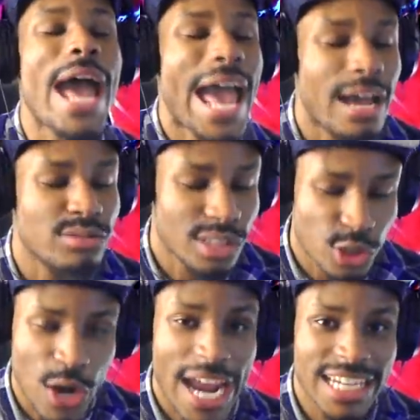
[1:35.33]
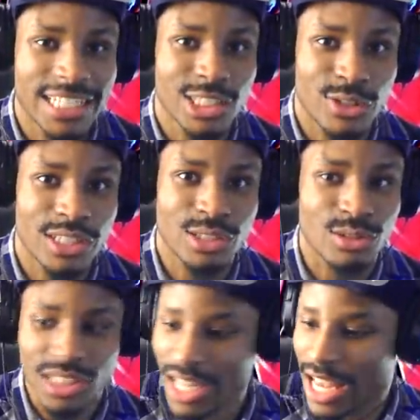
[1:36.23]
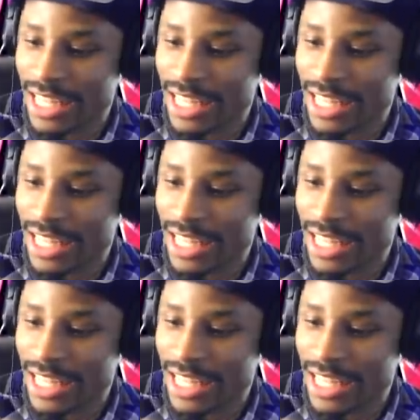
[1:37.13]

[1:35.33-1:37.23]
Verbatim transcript: have to grind these crystals,